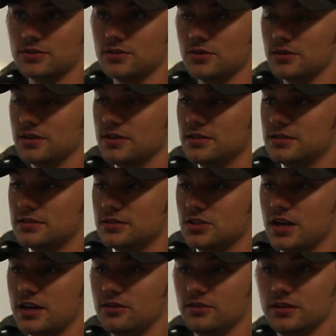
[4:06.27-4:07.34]
So his
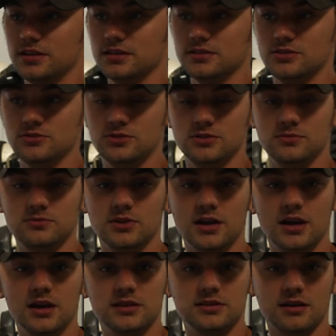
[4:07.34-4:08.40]
channel is
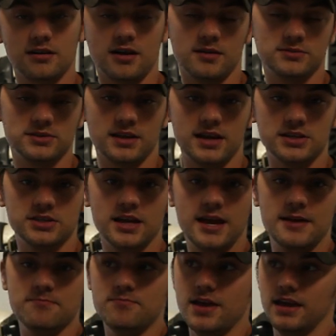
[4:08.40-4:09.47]
youtube.com slash
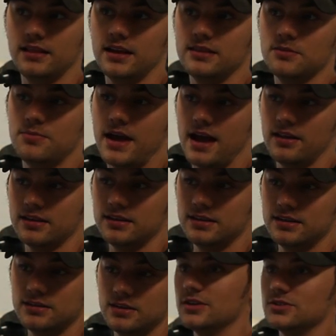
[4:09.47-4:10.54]
Melee the
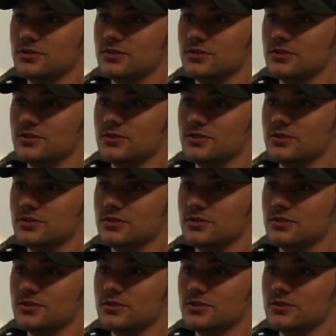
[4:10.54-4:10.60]
Paletted.